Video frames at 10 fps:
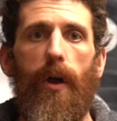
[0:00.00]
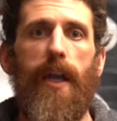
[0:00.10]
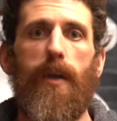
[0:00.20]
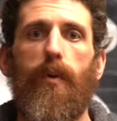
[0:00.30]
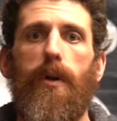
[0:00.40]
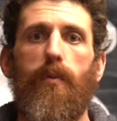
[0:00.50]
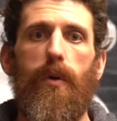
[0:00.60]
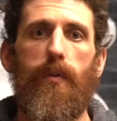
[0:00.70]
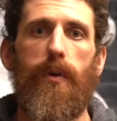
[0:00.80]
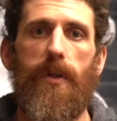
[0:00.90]
anyone
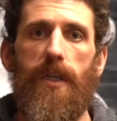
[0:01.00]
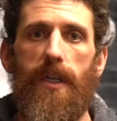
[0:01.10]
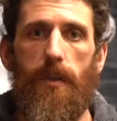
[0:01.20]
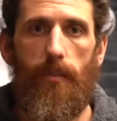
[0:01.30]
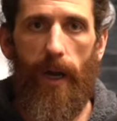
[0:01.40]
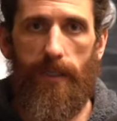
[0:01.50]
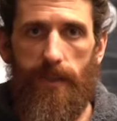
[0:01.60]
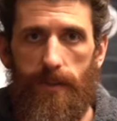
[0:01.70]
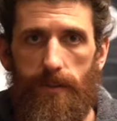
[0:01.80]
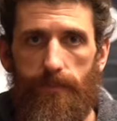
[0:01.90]
would really need to
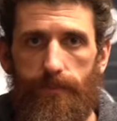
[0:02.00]
practice.